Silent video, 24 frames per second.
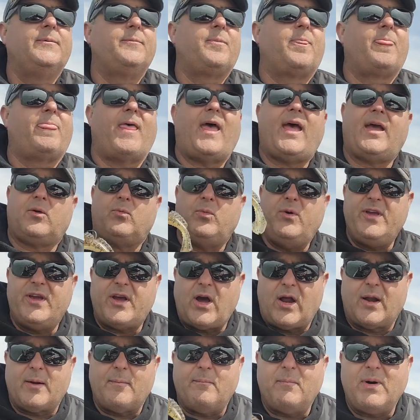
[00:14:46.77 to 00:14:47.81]
Heck, we
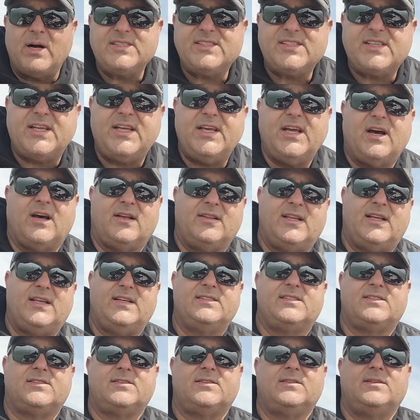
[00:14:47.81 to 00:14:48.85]
caught a muskie on these.